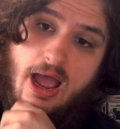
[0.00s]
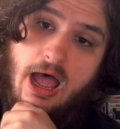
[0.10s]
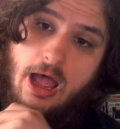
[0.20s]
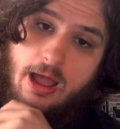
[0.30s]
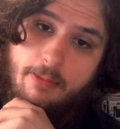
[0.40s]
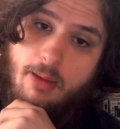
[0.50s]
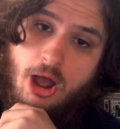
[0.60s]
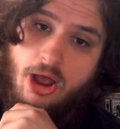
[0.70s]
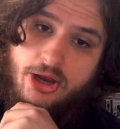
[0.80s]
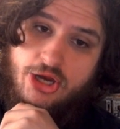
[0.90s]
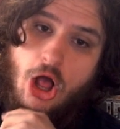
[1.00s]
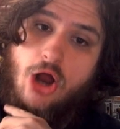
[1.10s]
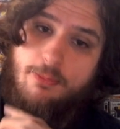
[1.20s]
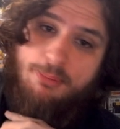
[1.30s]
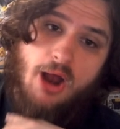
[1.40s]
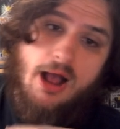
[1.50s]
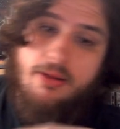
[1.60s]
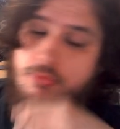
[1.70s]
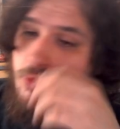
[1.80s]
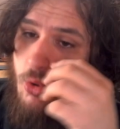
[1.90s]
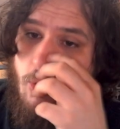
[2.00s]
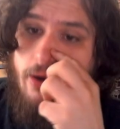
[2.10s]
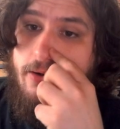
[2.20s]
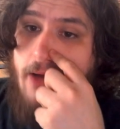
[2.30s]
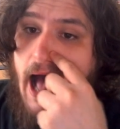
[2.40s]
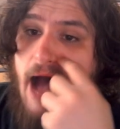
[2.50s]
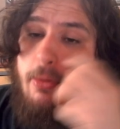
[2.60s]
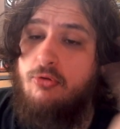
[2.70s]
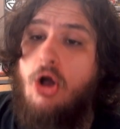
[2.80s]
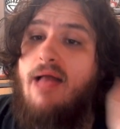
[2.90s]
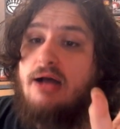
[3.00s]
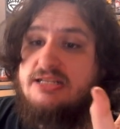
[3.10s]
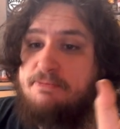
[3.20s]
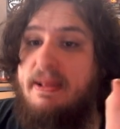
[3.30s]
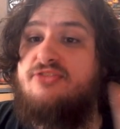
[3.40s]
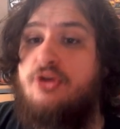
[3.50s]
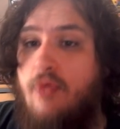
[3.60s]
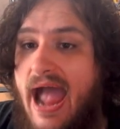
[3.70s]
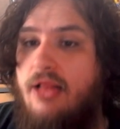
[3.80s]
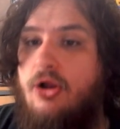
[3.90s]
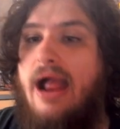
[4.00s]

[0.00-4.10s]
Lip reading: Y'all are Lord, I would roll out Spencer Rattler.